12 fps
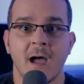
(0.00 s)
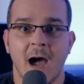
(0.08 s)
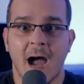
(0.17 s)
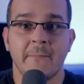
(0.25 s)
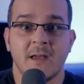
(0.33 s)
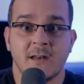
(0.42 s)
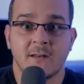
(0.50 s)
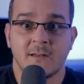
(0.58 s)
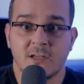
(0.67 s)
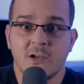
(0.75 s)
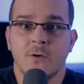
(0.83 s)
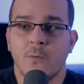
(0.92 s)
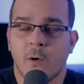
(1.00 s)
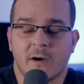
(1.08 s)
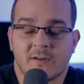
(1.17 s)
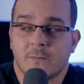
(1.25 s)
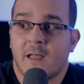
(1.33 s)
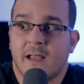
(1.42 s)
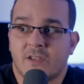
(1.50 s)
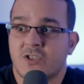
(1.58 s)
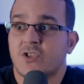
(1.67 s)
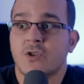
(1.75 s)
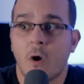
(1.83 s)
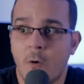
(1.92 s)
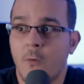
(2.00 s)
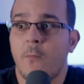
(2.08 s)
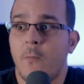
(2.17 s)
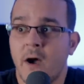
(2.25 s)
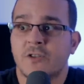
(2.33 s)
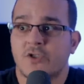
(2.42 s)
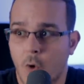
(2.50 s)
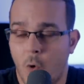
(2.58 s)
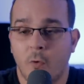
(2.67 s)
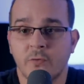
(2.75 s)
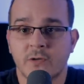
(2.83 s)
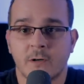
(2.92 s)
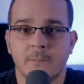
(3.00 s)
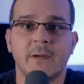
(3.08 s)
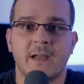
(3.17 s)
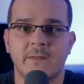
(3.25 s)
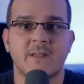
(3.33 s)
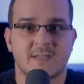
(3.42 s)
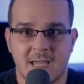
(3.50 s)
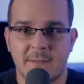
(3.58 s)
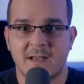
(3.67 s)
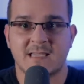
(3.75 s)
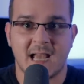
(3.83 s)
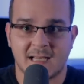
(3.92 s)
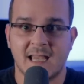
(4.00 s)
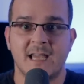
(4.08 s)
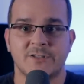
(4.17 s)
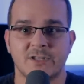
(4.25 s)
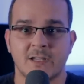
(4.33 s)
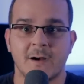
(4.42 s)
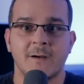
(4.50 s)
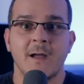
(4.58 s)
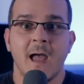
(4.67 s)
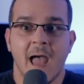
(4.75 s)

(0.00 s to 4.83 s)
I mean, you were, like, so much older, being the same exact age as her,